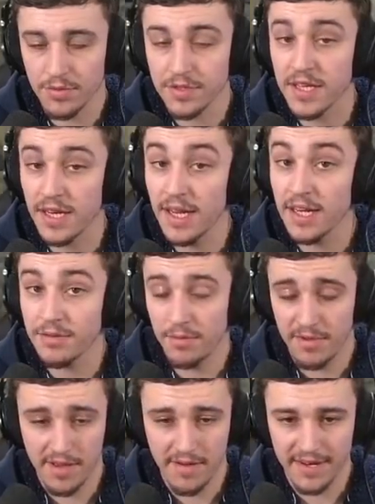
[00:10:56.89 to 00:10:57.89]
collect when
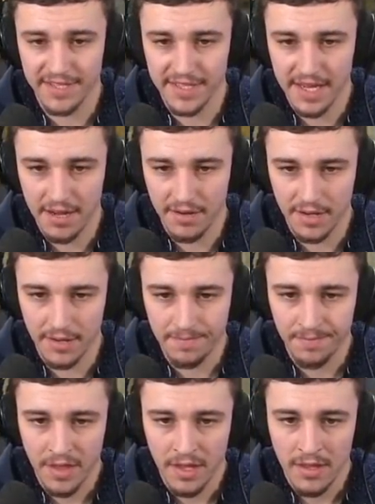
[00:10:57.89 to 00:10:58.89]
we are actually down here.
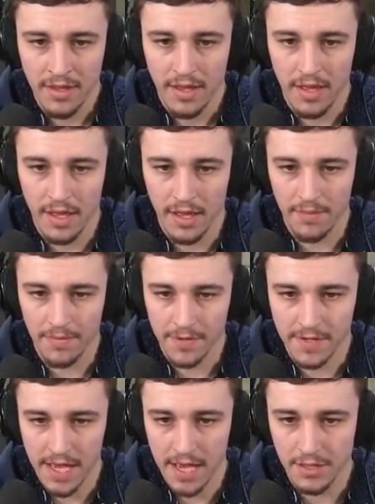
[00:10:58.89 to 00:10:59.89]

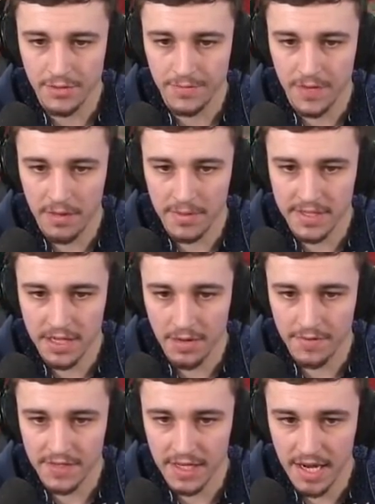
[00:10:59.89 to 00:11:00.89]
The actual farm
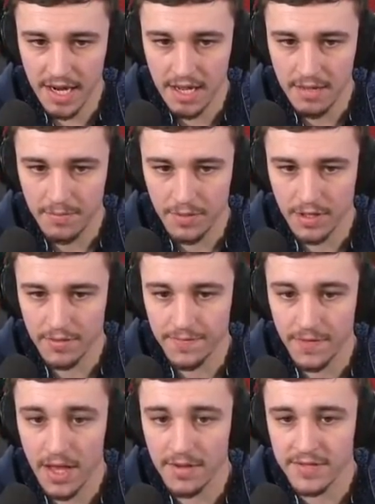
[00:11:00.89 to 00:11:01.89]
itself is in here. We've got
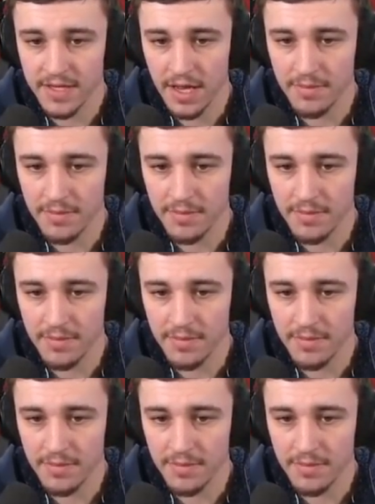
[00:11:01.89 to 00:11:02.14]
5 slime